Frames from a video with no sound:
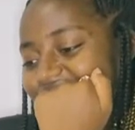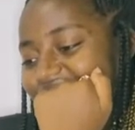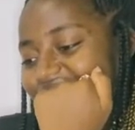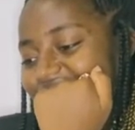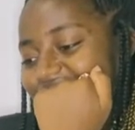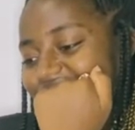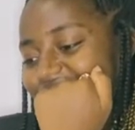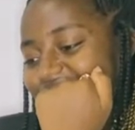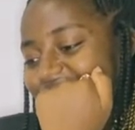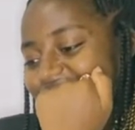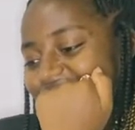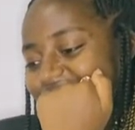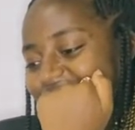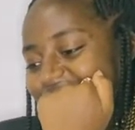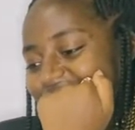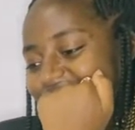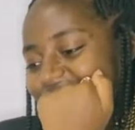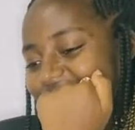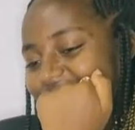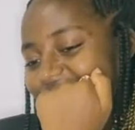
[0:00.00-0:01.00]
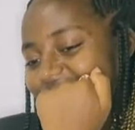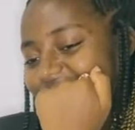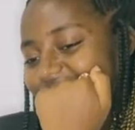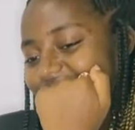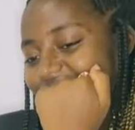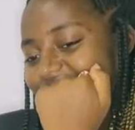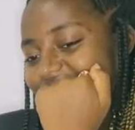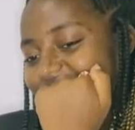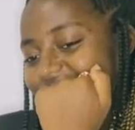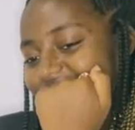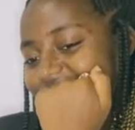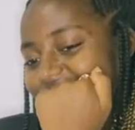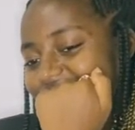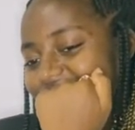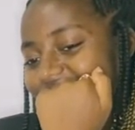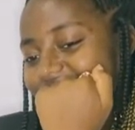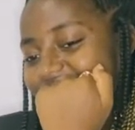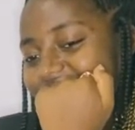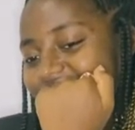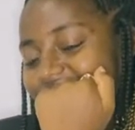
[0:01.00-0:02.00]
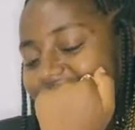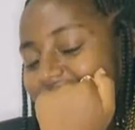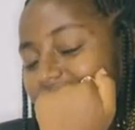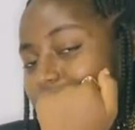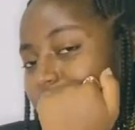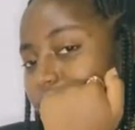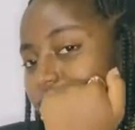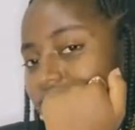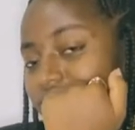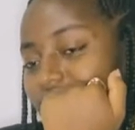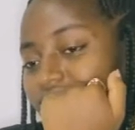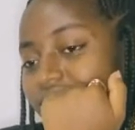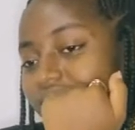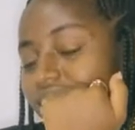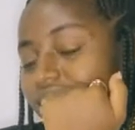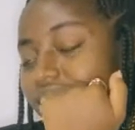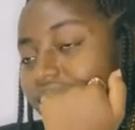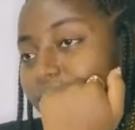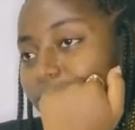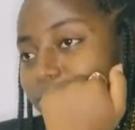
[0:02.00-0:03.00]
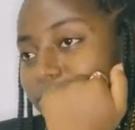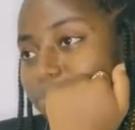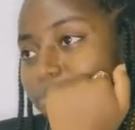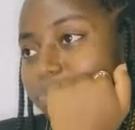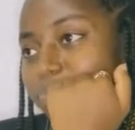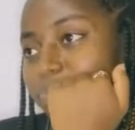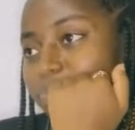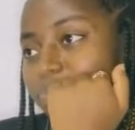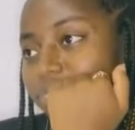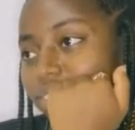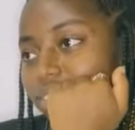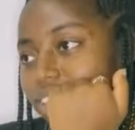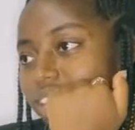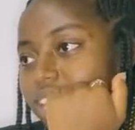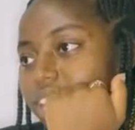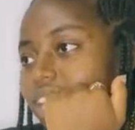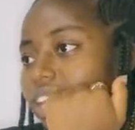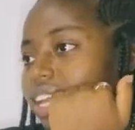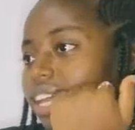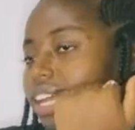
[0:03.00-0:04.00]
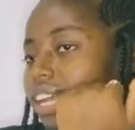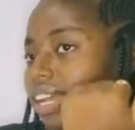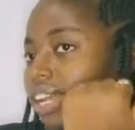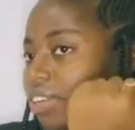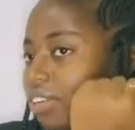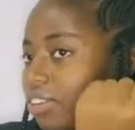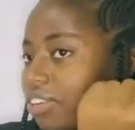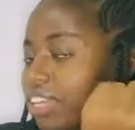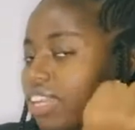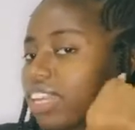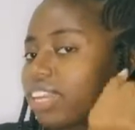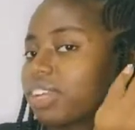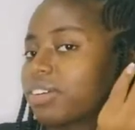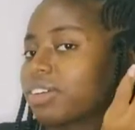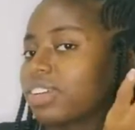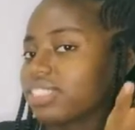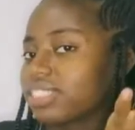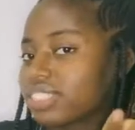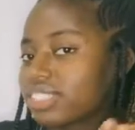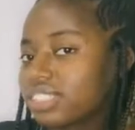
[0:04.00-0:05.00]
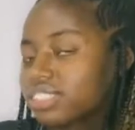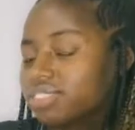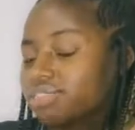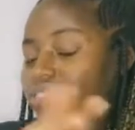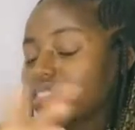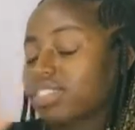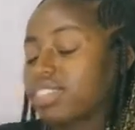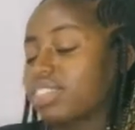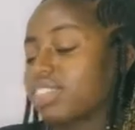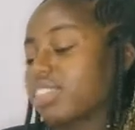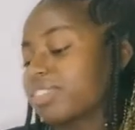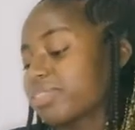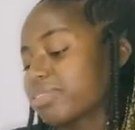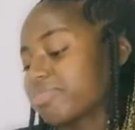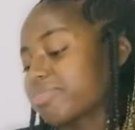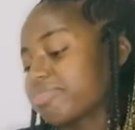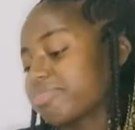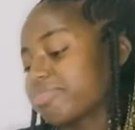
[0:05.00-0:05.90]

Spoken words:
Oh, especially you. I know you're not gonna watch this video.